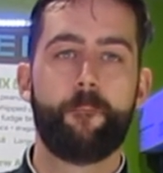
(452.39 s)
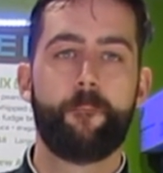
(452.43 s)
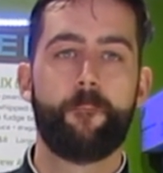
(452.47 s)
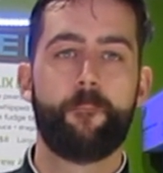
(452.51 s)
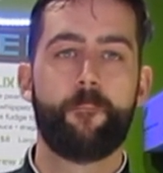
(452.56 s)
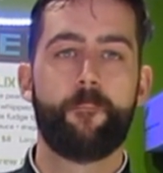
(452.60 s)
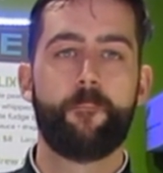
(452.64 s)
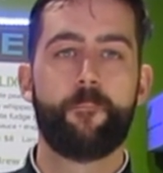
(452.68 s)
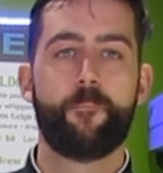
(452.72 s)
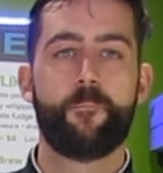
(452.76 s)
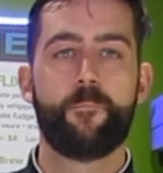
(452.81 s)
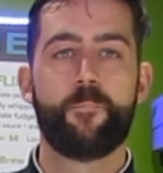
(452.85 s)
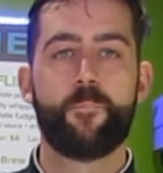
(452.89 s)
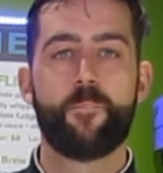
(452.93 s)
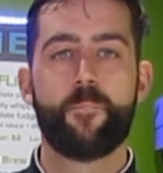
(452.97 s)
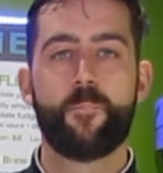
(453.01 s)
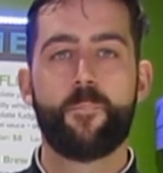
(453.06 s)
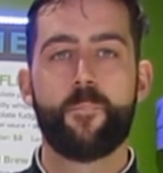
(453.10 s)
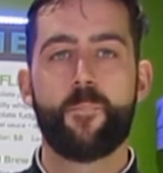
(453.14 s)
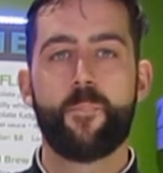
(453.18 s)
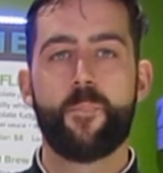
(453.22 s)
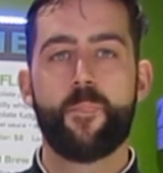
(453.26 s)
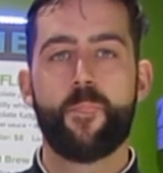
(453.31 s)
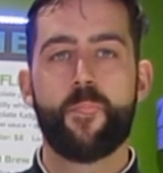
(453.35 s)
All right, and do you have
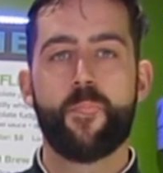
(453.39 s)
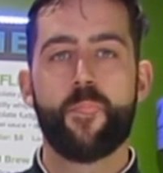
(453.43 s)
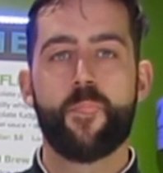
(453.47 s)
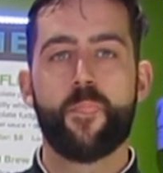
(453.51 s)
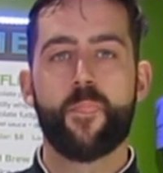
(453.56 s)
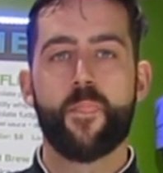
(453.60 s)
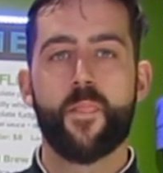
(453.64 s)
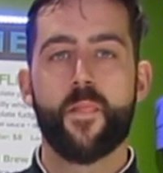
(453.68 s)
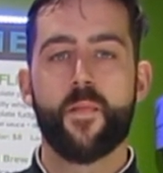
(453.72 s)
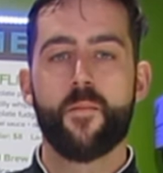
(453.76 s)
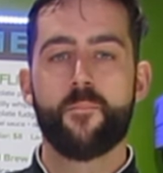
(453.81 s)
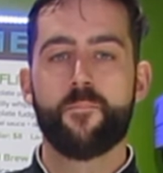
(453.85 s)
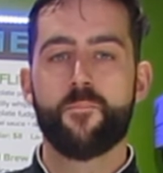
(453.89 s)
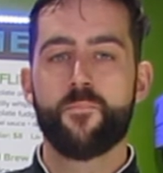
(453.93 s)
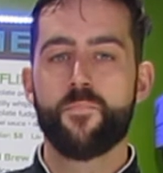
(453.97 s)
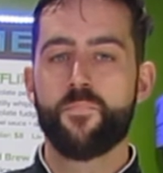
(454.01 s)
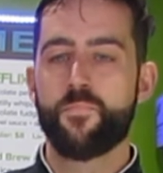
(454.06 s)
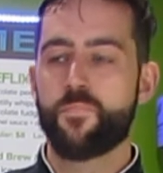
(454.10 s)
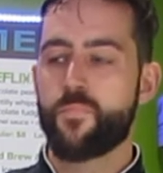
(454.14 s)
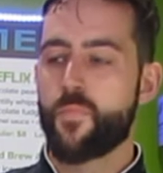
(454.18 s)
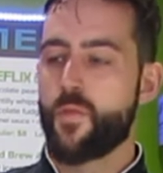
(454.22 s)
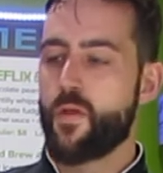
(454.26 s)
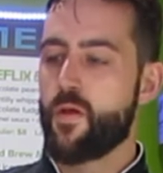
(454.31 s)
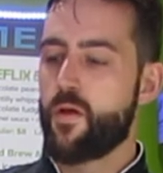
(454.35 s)
any final words for
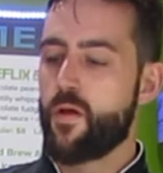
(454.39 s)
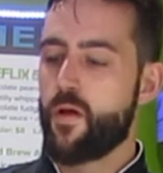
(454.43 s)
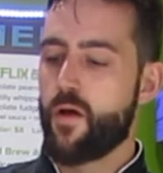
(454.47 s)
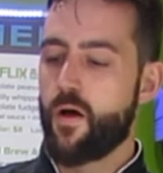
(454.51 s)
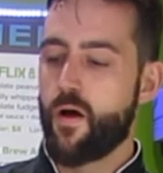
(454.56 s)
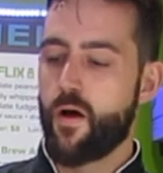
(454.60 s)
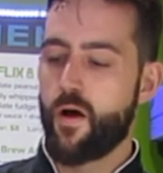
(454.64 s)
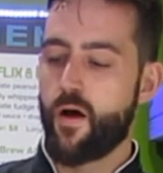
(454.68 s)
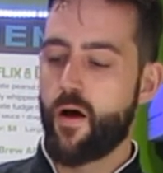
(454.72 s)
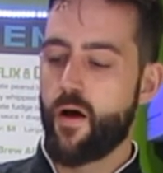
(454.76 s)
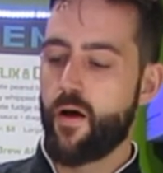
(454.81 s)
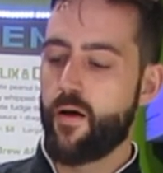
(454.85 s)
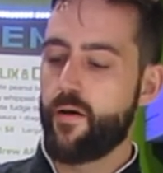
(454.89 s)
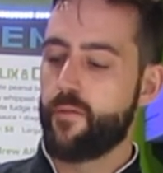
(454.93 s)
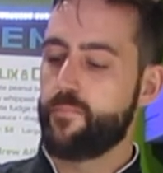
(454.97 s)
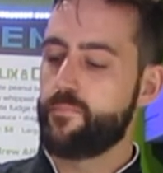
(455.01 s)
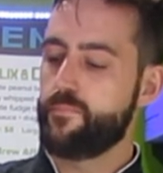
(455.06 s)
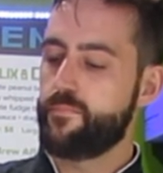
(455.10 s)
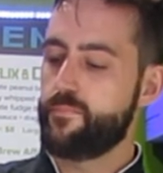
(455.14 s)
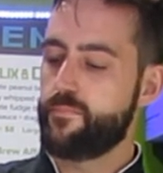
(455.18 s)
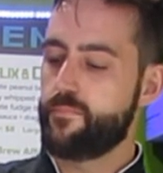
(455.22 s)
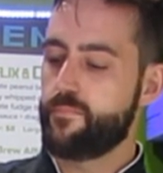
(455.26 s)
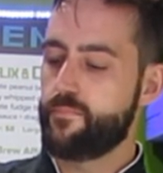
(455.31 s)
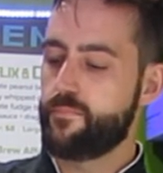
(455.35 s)

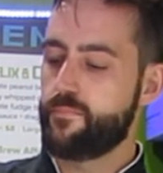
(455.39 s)
us?